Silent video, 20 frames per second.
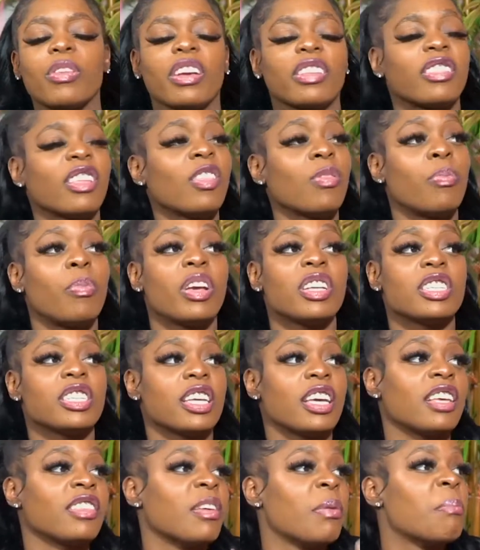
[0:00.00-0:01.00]
this
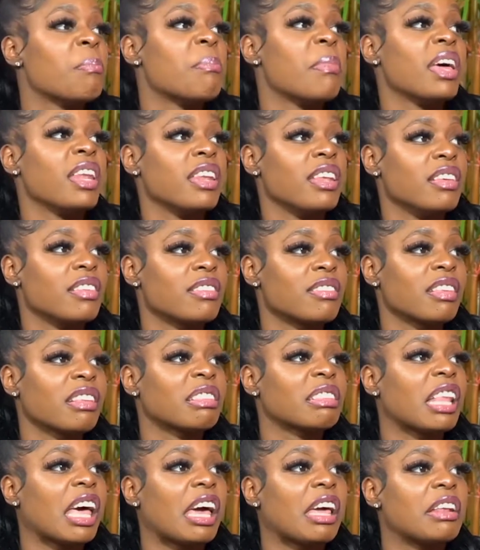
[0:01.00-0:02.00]
bitch is a menace.
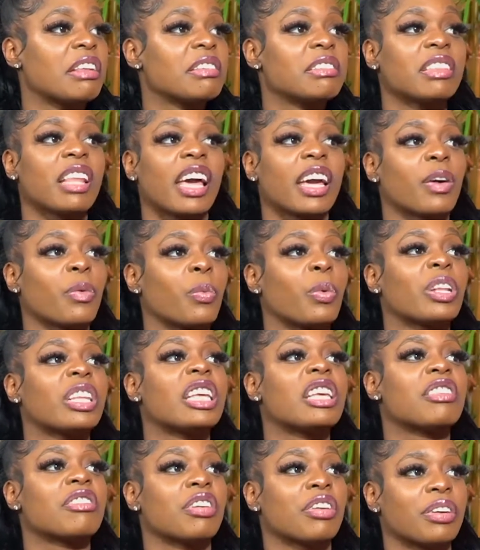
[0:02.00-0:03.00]

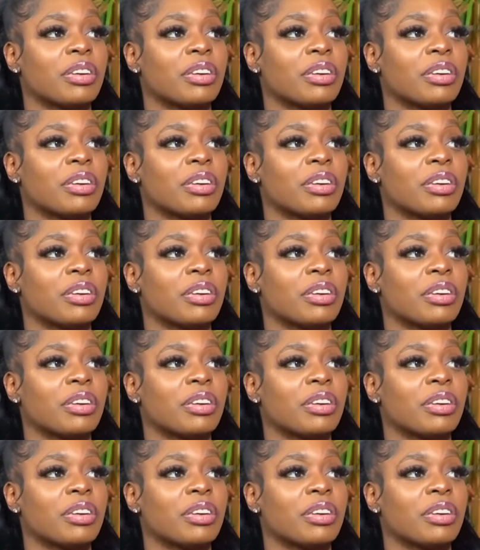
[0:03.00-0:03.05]
Release her.